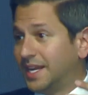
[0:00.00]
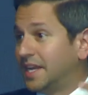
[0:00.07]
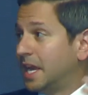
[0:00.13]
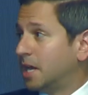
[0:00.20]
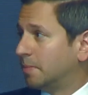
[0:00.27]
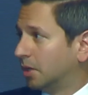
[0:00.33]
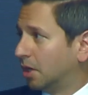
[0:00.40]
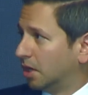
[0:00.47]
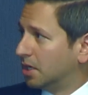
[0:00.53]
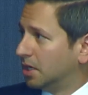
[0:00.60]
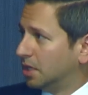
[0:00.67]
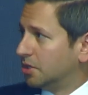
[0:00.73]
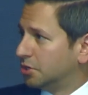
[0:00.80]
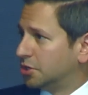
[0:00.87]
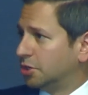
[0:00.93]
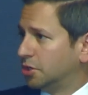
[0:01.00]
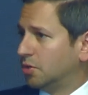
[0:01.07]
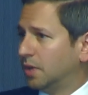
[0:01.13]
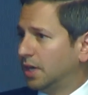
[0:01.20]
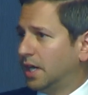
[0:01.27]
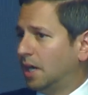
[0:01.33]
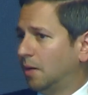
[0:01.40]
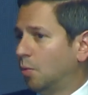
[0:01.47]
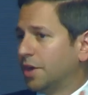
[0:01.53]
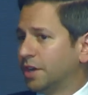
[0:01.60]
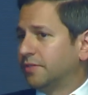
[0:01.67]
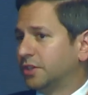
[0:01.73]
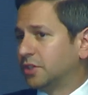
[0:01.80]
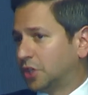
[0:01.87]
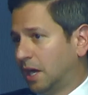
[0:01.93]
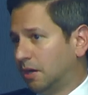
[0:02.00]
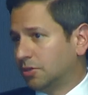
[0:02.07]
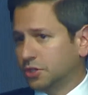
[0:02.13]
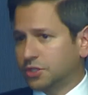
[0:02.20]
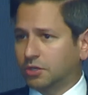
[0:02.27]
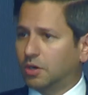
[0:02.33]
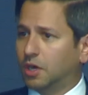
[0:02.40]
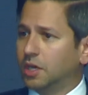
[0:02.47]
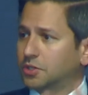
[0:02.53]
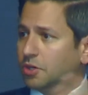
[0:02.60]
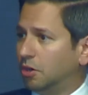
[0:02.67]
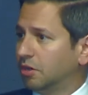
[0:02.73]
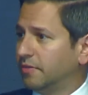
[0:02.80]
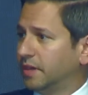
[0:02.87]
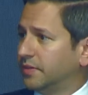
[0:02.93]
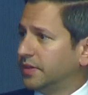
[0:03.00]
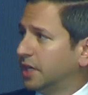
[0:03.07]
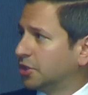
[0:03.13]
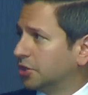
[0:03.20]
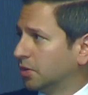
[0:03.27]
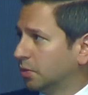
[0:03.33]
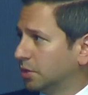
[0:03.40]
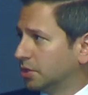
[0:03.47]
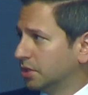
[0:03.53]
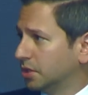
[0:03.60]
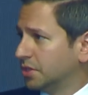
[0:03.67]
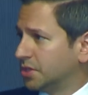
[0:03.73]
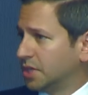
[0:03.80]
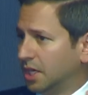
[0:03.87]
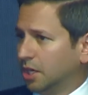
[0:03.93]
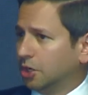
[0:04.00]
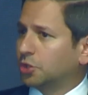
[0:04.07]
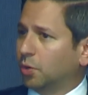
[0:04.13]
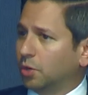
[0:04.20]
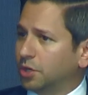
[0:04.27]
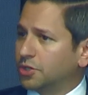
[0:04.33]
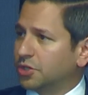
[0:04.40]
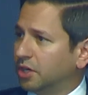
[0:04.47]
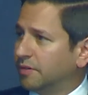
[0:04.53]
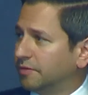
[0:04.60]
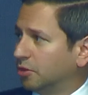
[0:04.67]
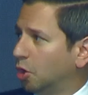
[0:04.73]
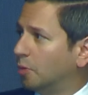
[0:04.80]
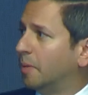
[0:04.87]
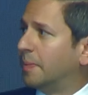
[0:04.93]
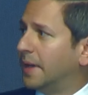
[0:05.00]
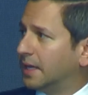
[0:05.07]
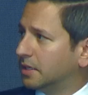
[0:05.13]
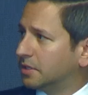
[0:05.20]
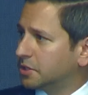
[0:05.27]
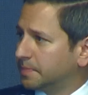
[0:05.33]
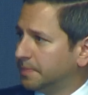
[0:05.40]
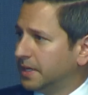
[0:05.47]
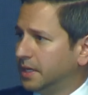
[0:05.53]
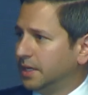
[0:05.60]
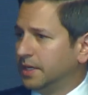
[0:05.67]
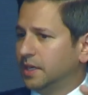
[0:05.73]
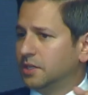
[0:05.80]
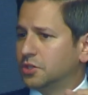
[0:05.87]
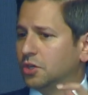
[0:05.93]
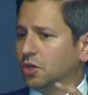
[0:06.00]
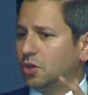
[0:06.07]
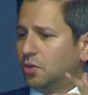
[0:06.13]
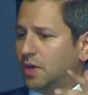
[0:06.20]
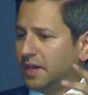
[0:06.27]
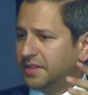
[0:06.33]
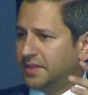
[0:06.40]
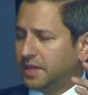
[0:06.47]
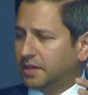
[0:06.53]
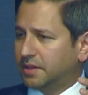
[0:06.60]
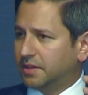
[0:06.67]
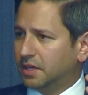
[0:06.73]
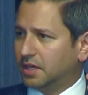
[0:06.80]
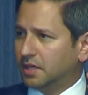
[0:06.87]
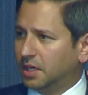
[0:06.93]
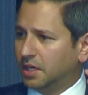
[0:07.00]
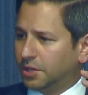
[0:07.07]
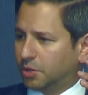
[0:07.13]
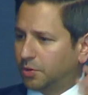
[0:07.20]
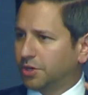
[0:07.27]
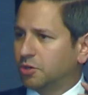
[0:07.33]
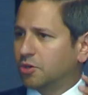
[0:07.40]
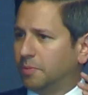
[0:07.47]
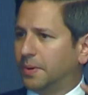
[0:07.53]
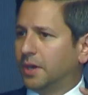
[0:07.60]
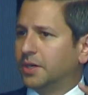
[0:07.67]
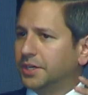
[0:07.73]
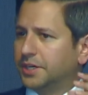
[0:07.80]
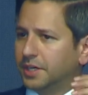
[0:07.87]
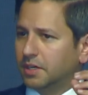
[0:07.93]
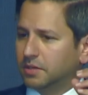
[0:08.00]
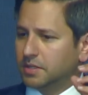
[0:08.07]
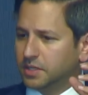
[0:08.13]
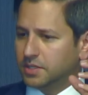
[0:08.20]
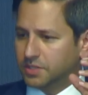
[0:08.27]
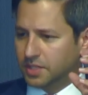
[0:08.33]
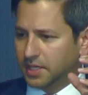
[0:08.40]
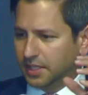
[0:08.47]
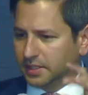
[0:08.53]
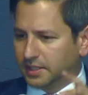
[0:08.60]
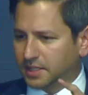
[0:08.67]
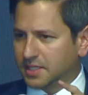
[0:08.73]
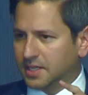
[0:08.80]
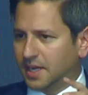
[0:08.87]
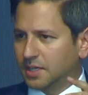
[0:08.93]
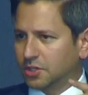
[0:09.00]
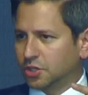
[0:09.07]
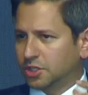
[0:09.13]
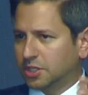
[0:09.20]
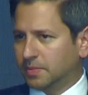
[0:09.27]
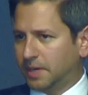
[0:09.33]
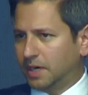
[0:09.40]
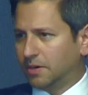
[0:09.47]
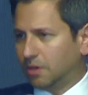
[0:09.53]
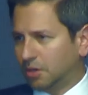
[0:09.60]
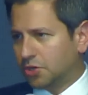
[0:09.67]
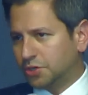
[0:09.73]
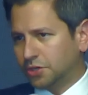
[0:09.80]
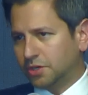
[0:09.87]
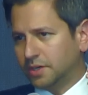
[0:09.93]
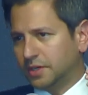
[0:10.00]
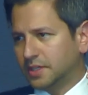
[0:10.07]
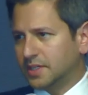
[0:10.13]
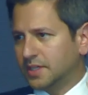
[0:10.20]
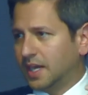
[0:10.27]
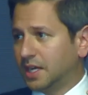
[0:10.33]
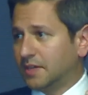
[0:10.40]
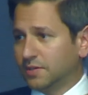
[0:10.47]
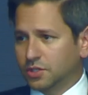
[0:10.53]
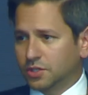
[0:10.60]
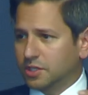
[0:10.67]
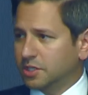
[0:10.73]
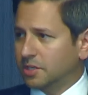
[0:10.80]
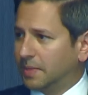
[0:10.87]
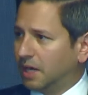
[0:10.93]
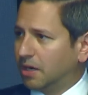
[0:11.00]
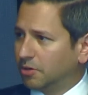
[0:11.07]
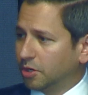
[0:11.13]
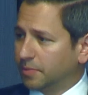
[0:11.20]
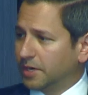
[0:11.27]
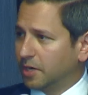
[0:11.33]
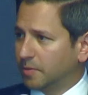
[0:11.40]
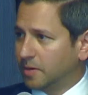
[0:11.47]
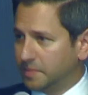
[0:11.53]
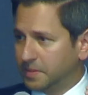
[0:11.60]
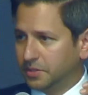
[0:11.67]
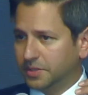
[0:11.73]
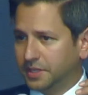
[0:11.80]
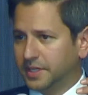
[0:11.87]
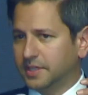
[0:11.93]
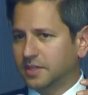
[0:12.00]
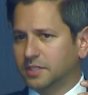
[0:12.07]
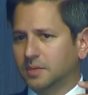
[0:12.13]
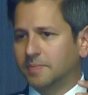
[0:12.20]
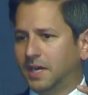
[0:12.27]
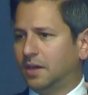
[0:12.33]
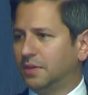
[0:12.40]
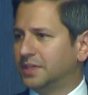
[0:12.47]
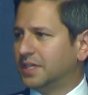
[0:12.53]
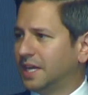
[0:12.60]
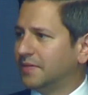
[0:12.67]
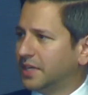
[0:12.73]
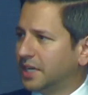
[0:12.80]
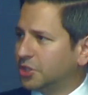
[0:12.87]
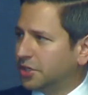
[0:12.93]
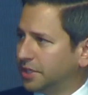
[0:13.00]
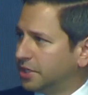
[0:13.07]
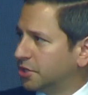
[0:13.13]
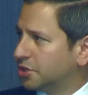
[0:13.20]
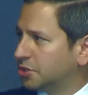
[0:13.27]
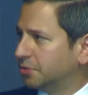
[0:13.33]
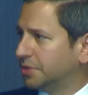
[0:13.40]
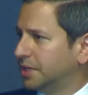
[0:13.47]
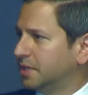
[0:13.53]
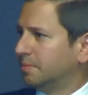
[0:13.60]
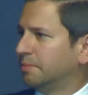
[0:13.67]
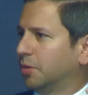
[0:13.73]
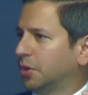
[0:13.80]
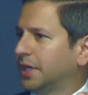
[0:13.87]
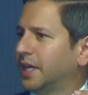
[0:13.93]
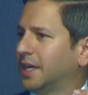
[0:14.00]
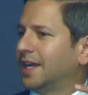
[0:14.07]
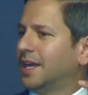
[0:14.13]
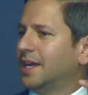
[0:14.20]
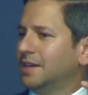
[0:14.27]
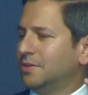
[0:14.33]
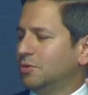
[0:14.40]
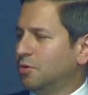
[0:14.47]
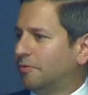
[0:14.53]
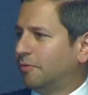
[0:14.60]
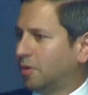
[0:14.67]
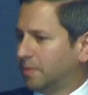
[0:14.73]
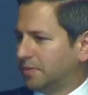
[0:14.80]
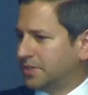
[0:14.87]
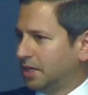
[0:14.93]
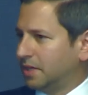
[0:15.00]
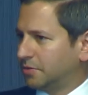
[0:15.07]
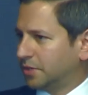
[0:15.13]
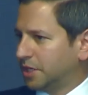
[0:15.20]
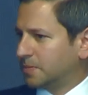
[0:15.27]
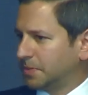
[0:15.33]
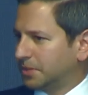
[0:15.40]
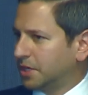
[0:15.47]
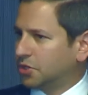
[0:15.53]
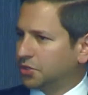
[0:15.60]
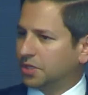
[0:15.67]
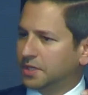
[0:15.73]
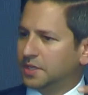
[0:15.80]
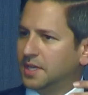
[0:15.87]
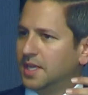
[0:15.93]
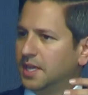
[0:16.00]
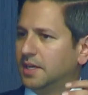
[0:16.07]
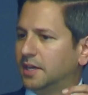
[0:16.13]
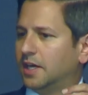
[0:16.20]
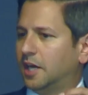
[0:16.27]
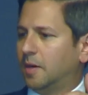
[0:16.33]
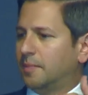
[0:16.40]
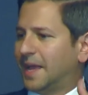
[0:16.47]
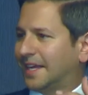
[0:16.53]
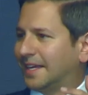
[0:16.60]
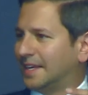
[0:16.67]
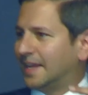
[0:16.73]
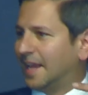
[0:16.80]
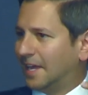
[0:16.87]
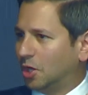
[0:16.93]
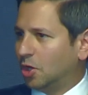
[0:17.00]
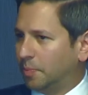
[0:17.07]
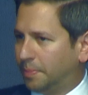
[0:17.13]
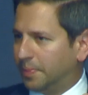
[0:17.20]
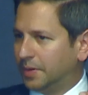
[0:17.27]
enabler to one of the challenges across all of aviation, which is a shortage of global pilots. And so I think the critical part here is it's not just about Archer, it's not even just about urban air mobility, it's about the aviation industry bringing a new form of safe transportation that can help,